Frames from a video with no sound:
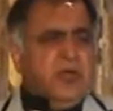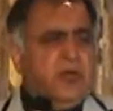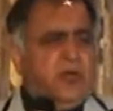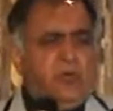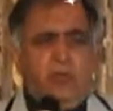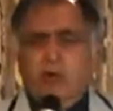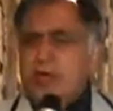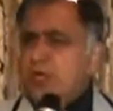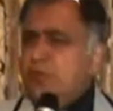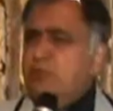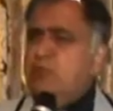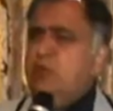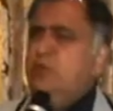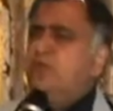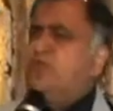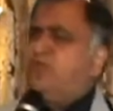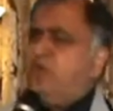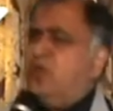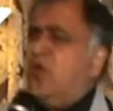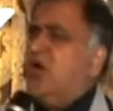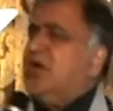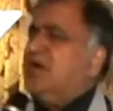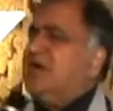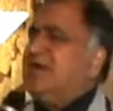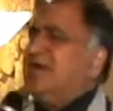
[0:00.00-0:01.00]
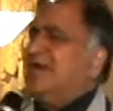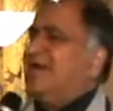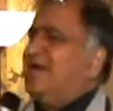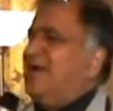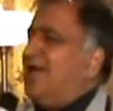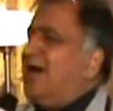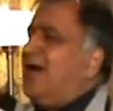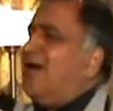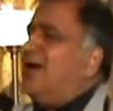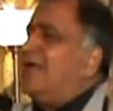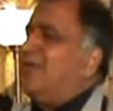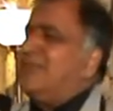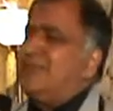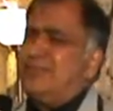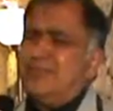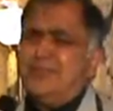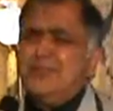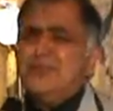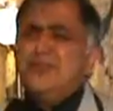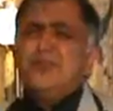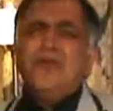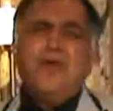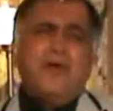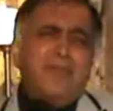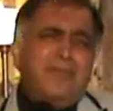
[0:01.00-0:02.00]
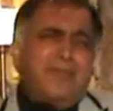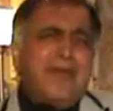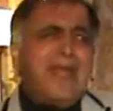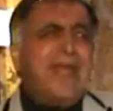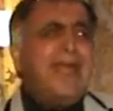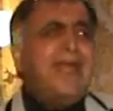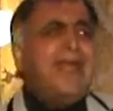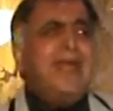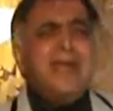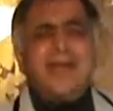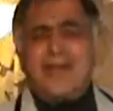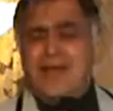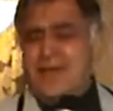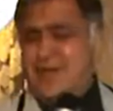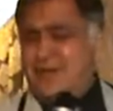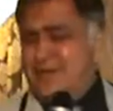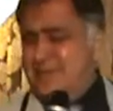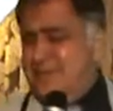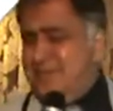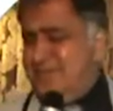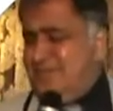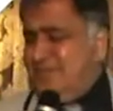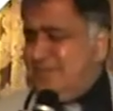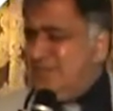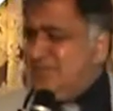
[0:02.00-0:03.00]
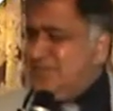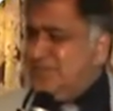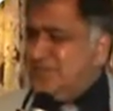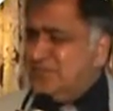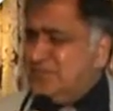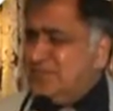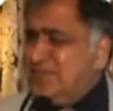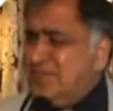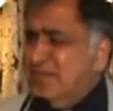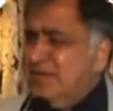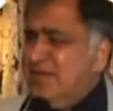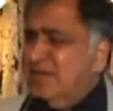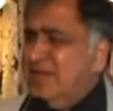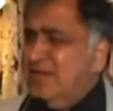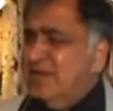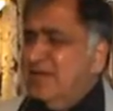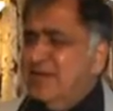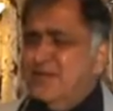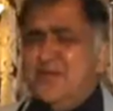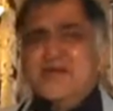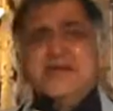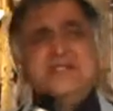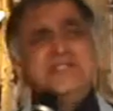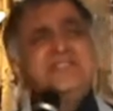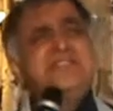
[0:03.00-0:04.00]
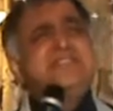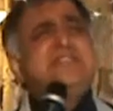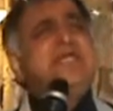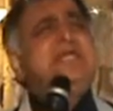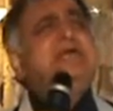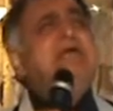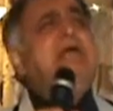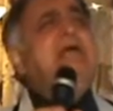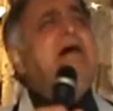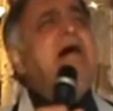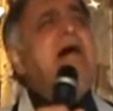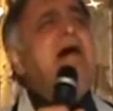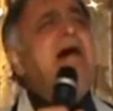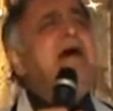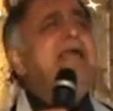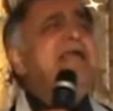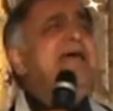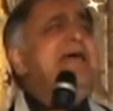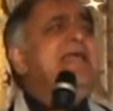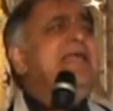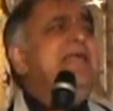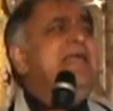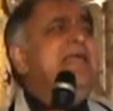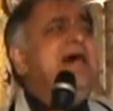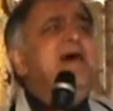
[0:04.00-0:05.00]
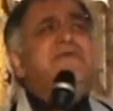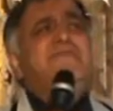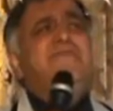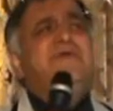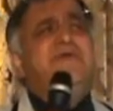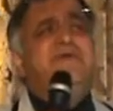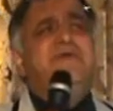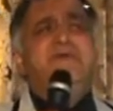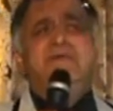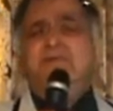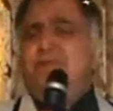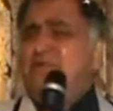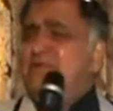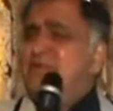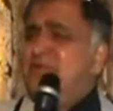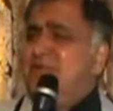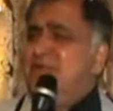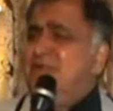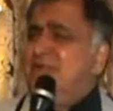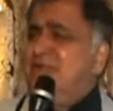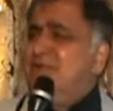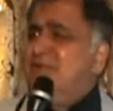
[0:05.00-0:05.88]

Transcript: When you will fall in love, you obey. When you say, God, I love you,